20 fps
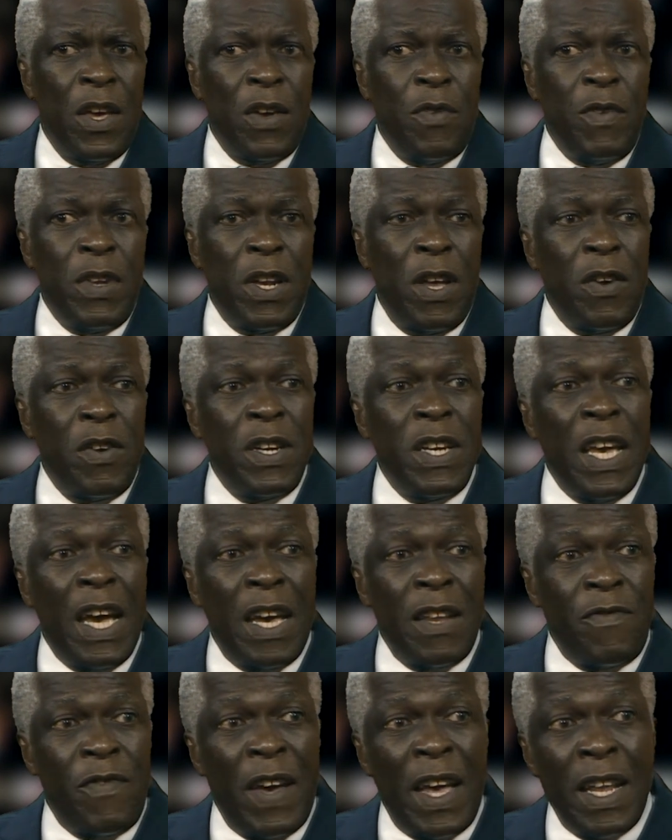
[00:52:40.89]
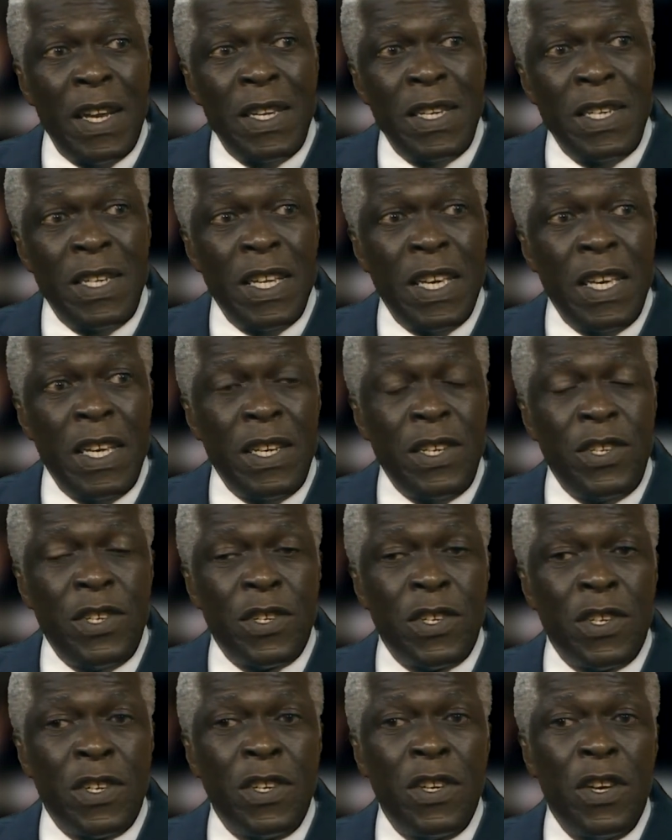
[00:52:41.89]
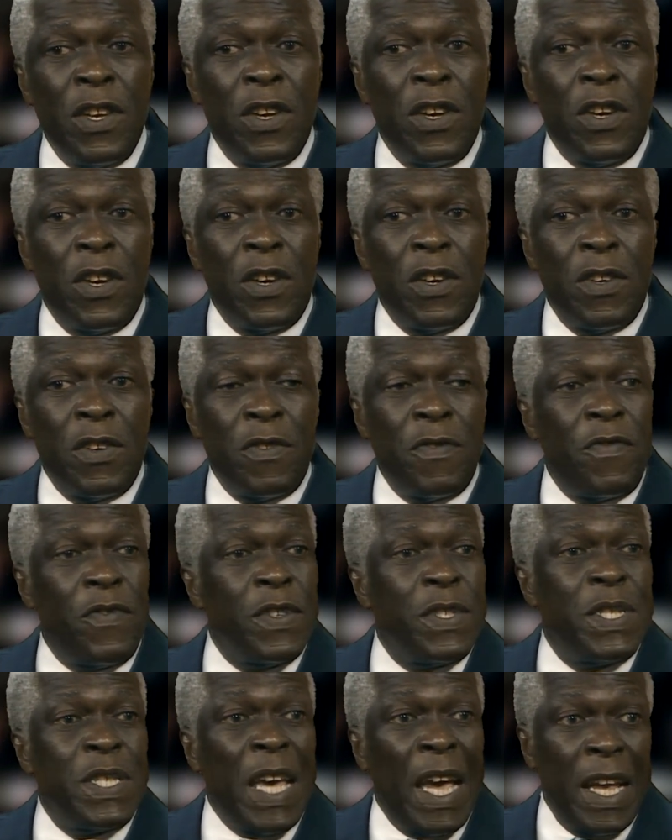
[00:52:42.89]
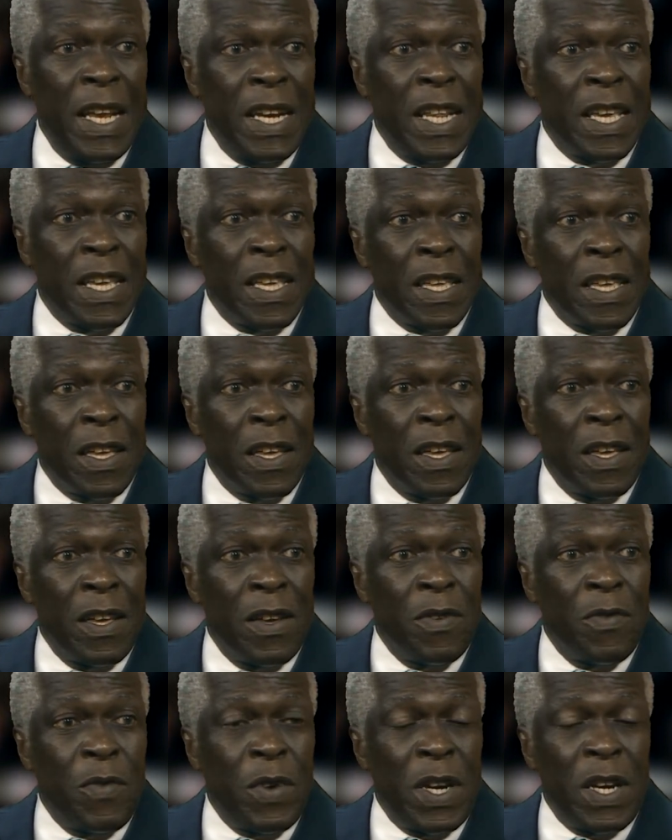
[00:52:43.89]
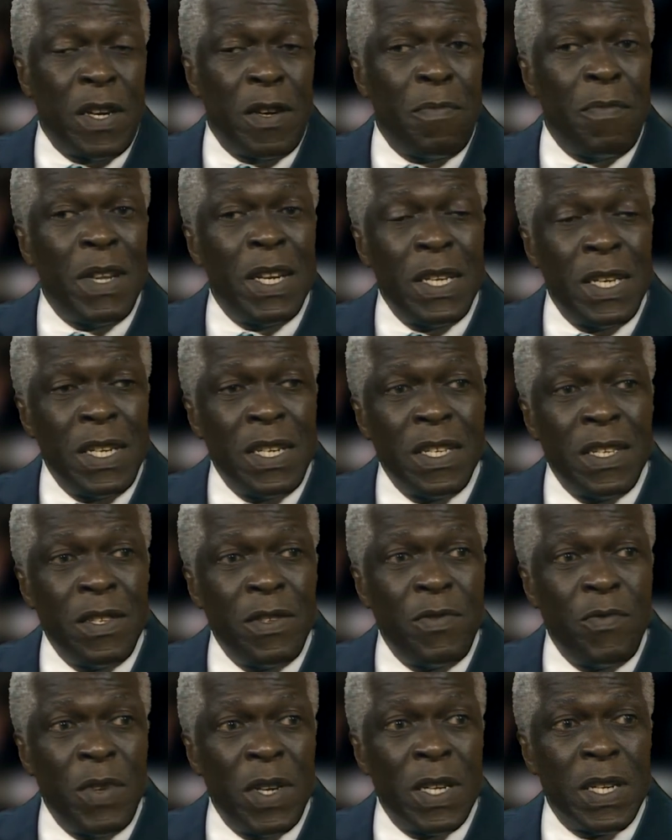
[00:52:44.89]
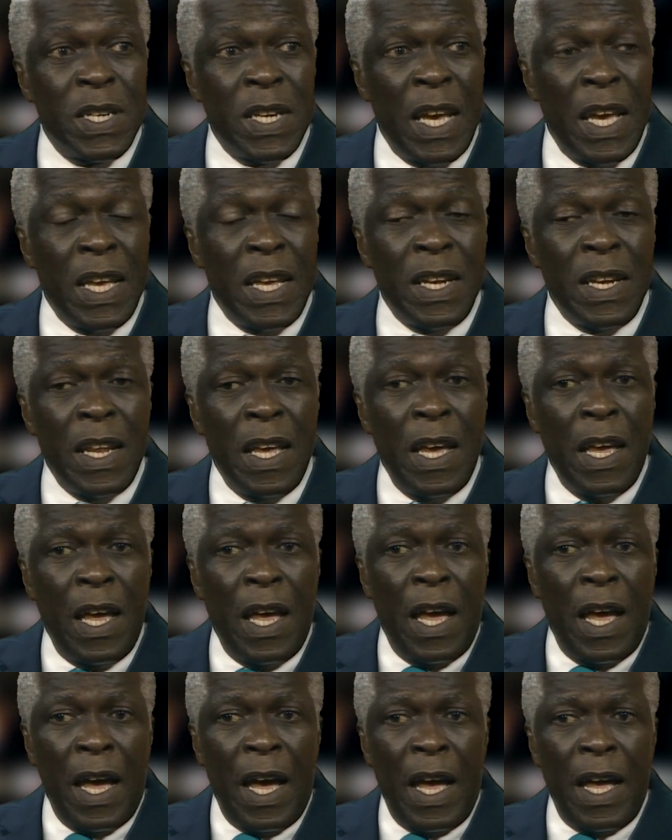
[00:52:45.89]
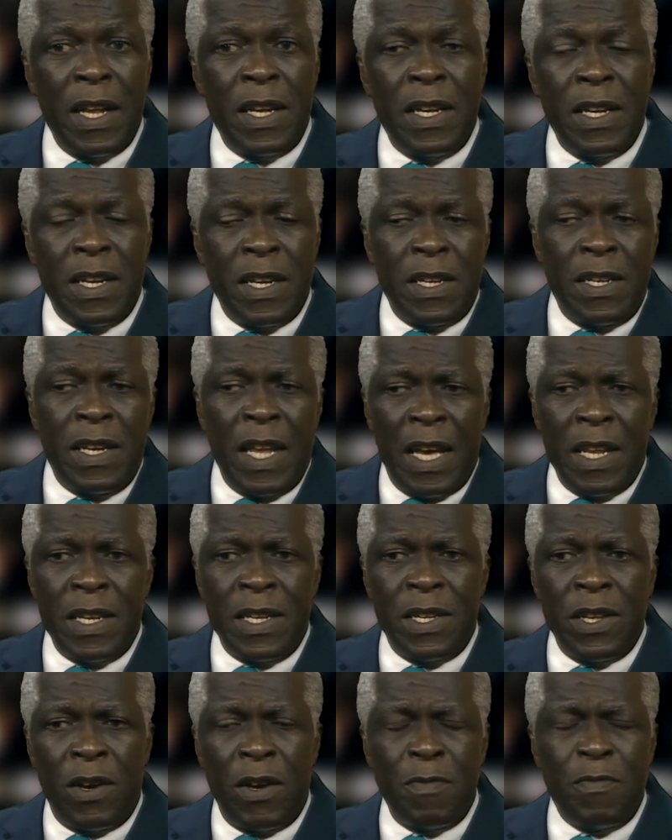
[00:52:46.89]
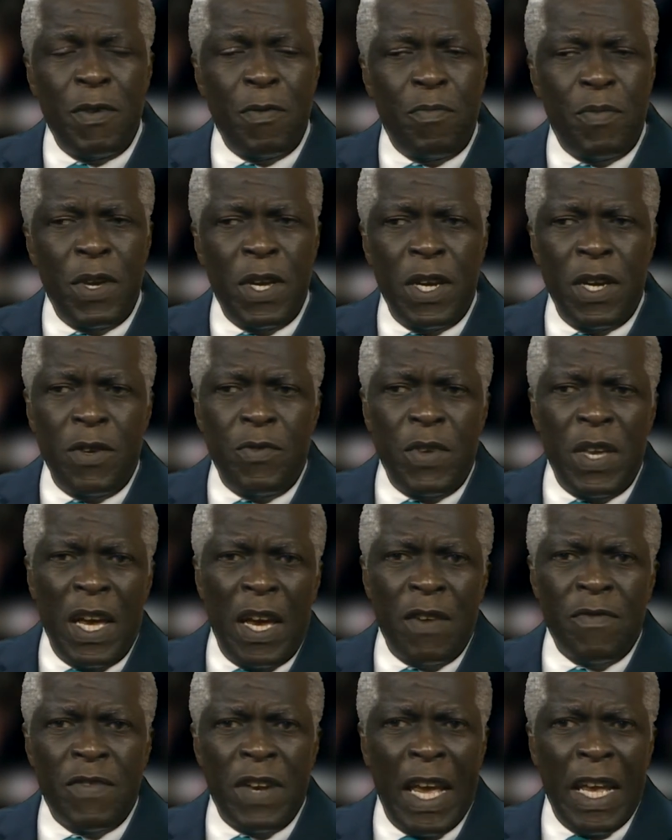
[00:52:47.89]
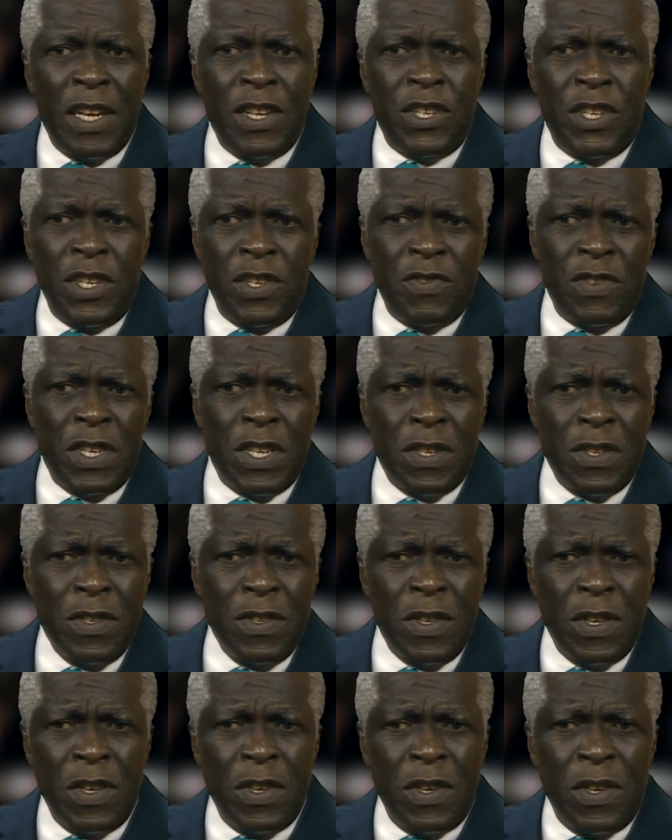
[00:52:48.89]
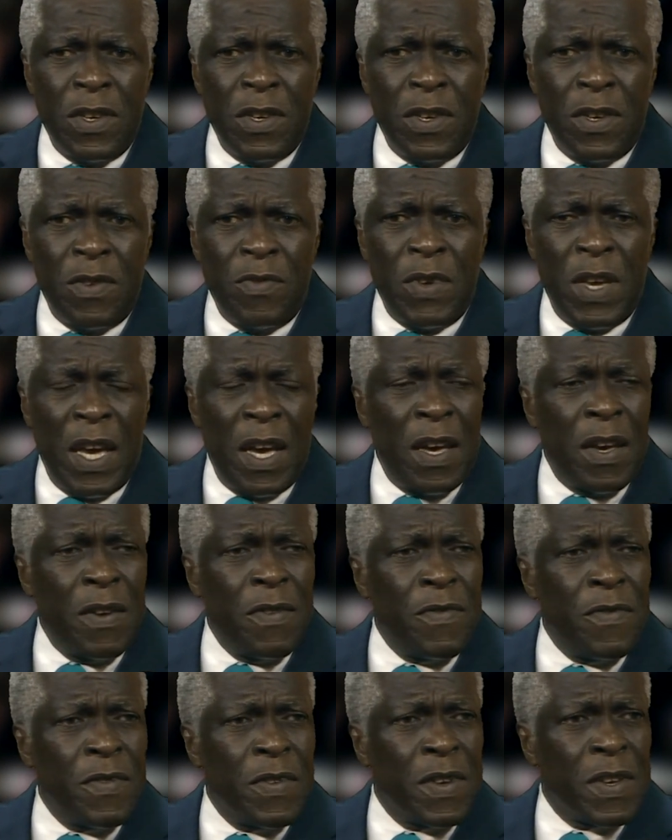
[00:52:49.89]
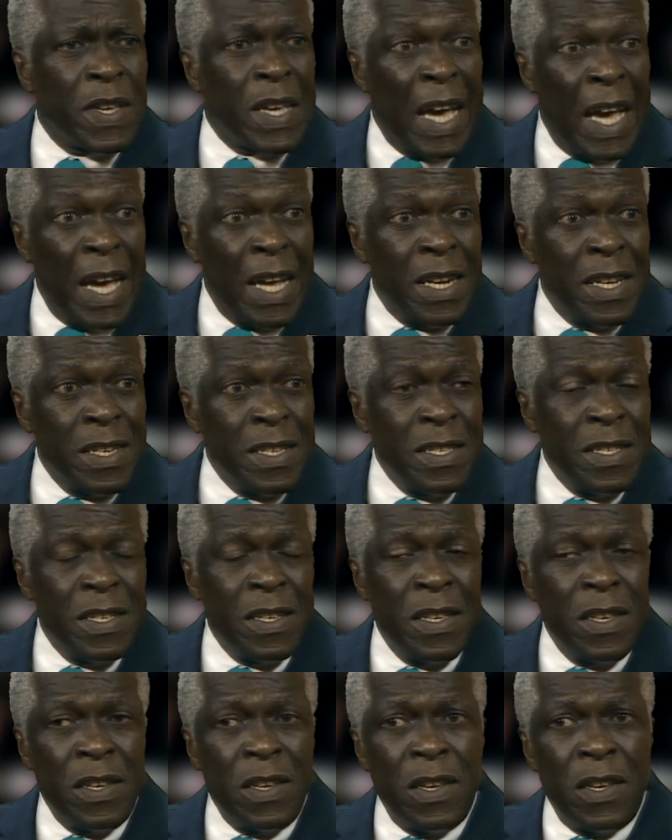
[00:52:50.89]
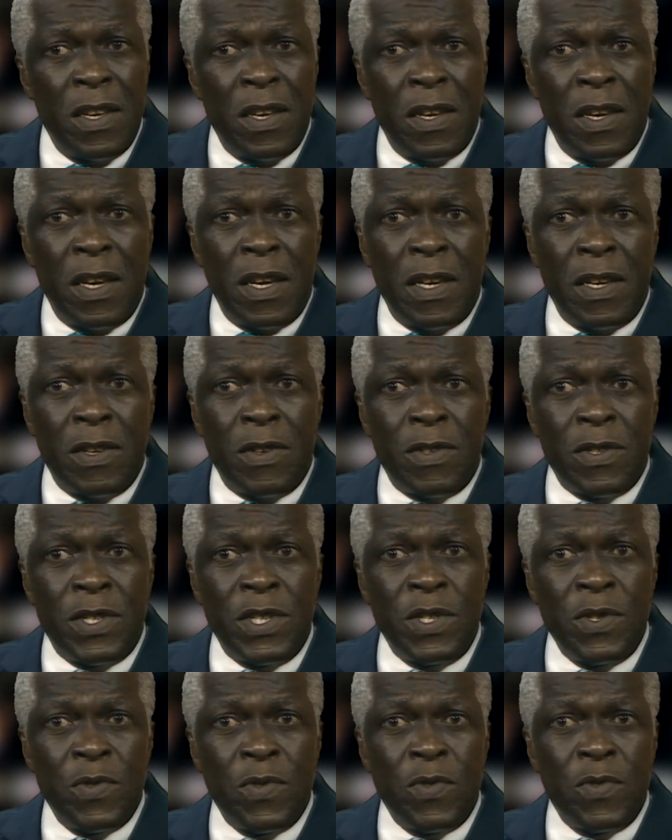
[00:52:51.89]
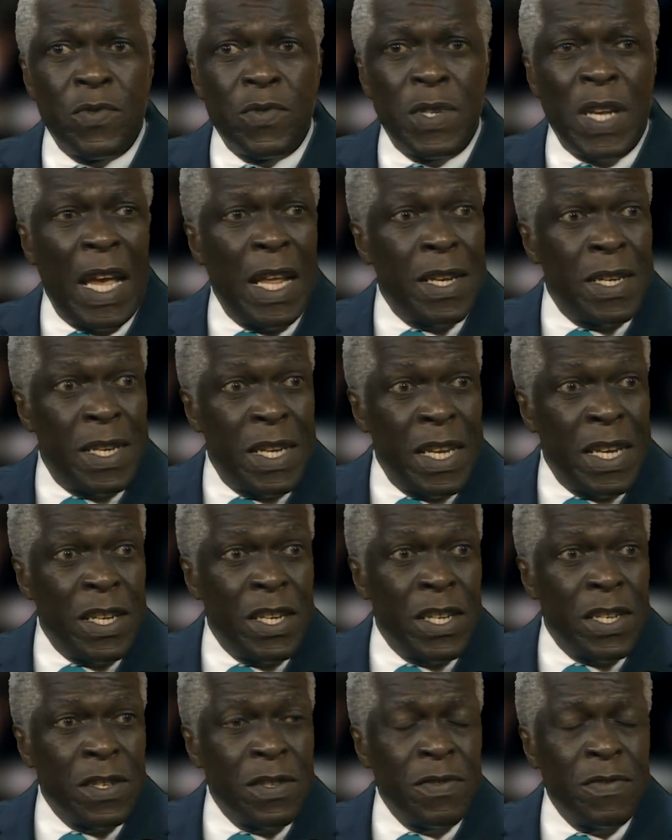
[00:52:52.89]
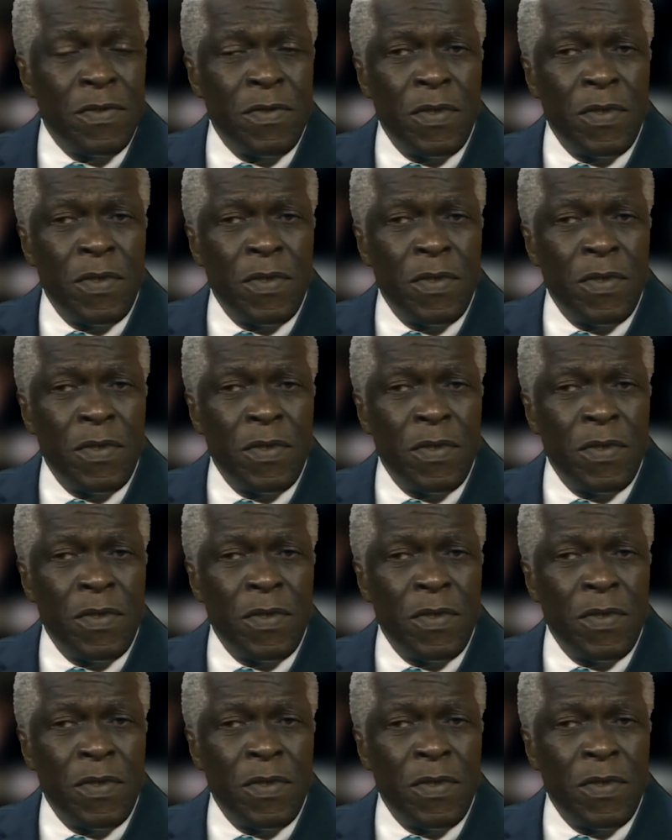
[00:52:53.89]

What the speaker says: We're now at the advanced stage for signing, where the ministers will sign, and that is all prepared. We have Nigeria, we have Ghana, so Tanzania,